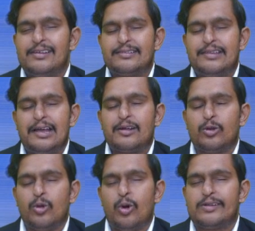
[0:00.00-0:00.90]
the
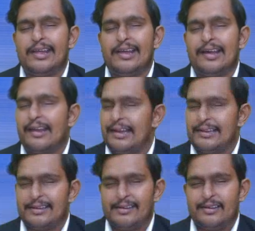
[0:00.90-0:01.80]
closing rate.
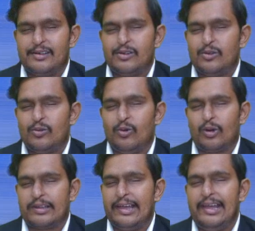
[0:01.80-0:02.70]

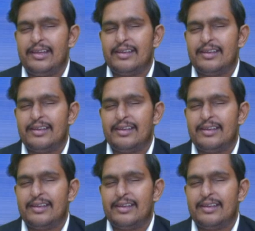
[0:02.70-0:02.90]
Okay?